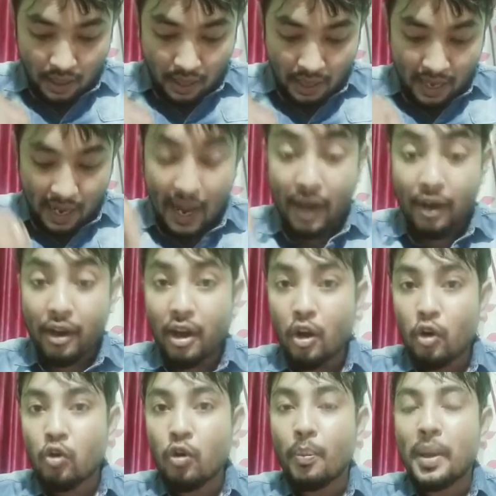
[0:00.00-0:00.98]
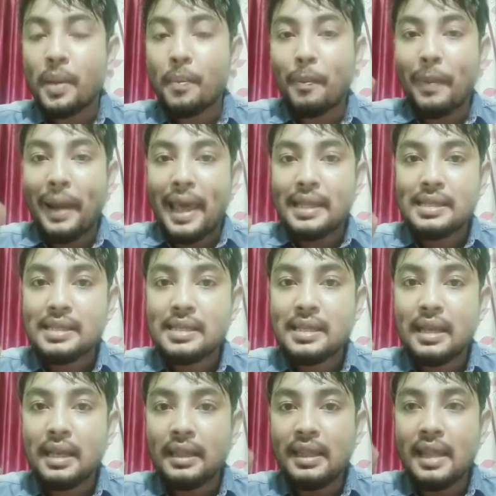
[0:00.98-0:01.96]
heterotrophic plants,
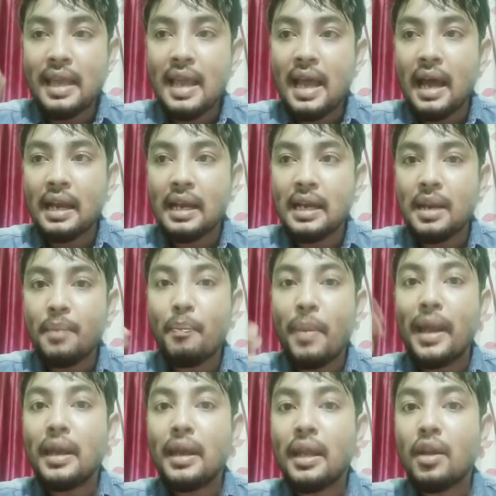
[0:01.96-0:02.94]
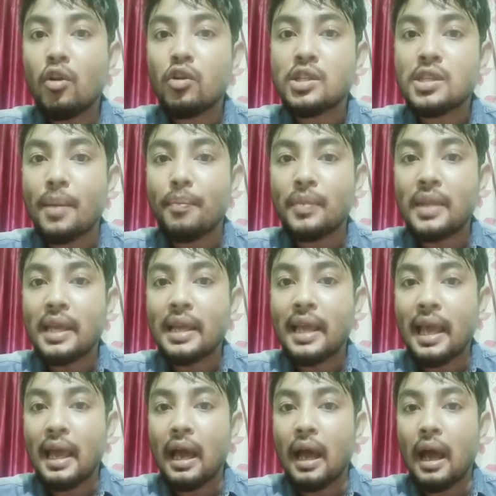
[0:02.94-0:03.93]
they are dependent on something,
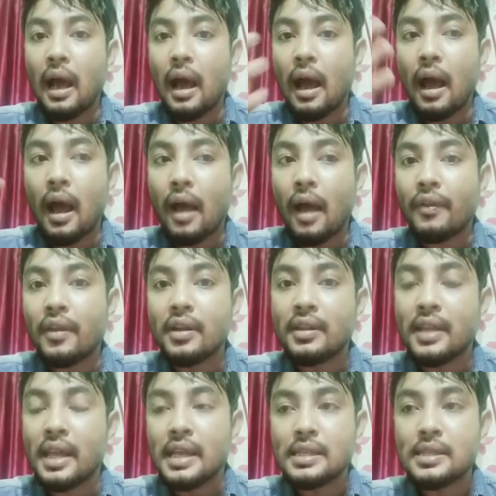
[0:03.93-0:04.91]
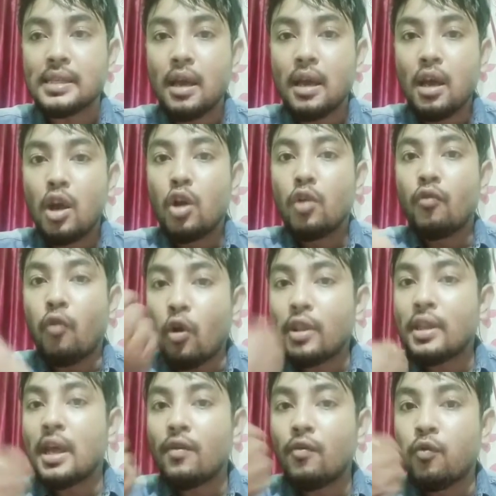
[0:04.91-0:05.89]
other things, for
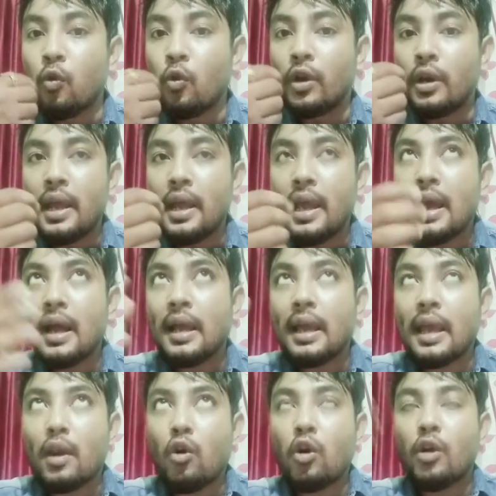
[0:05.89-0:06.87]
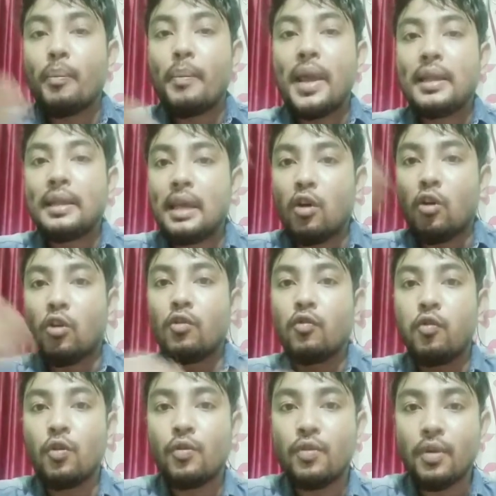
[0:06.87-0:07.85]
their food. They cannot make their own
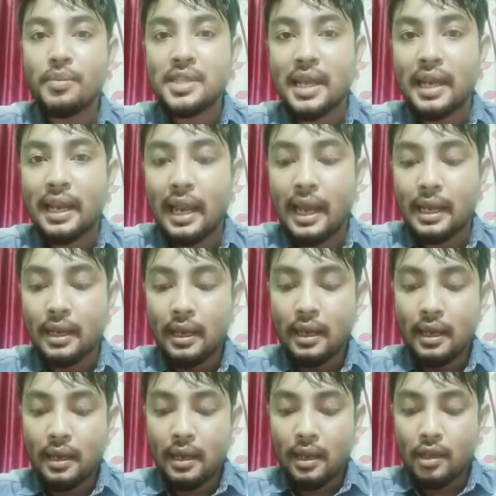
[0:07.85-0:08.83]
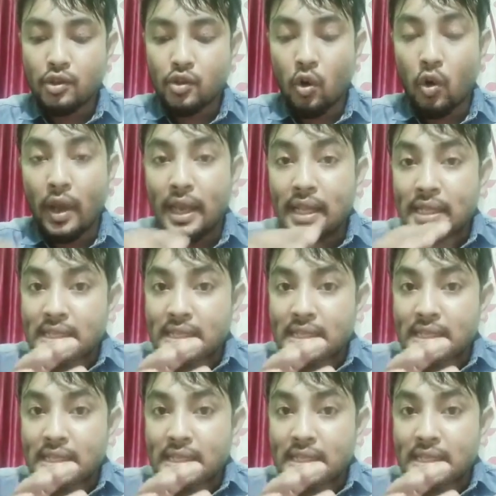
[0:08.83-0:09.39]
food from sunlight. So in